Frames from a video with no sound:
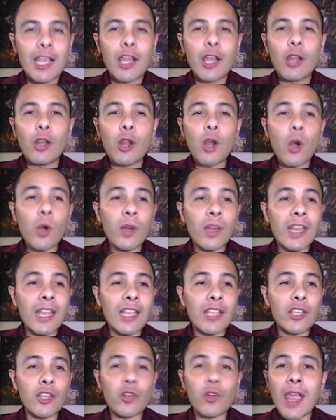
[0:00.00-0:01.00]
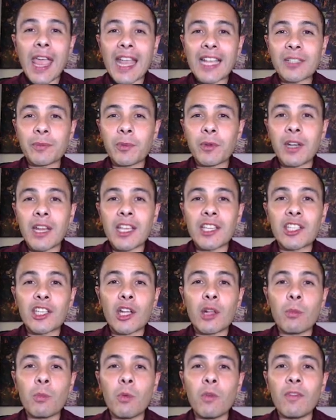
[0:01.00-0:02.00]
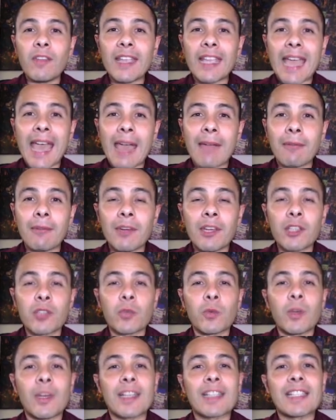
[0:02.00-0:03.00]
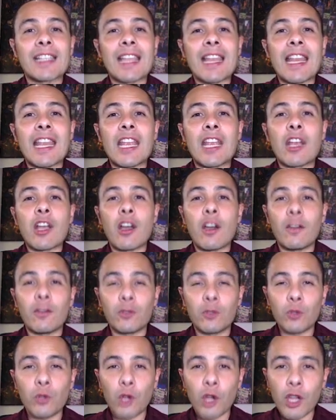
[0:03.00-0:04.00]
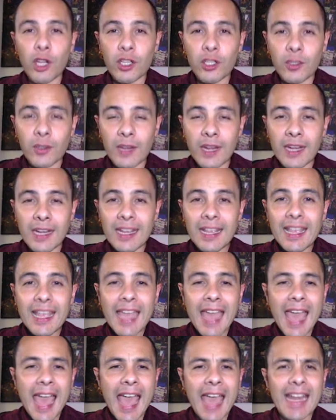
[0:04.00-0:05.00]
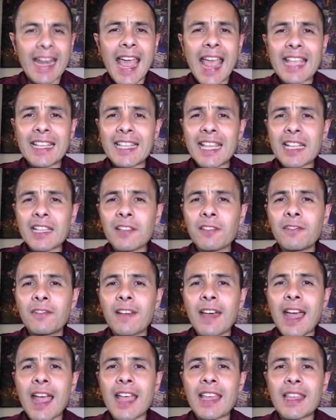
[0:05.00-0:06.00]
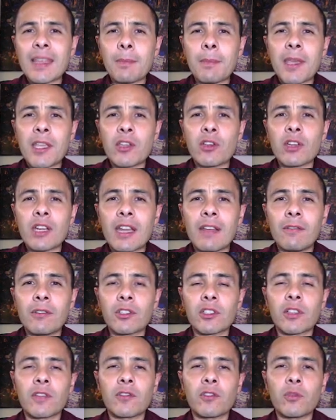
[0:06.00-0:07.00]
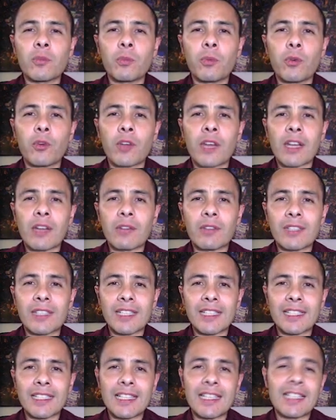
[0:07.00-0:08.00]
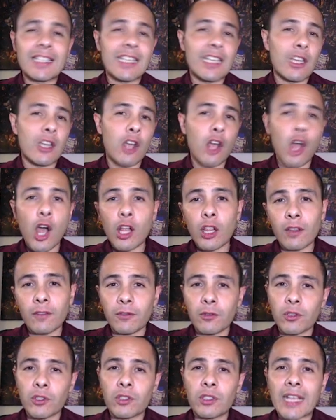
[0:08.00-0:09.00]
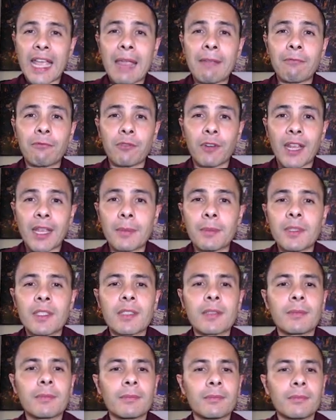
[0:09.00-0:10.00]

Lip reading: Load in your exponential moving average with a setting of 200 and identify the major levels of support and resistance in all of your time frames.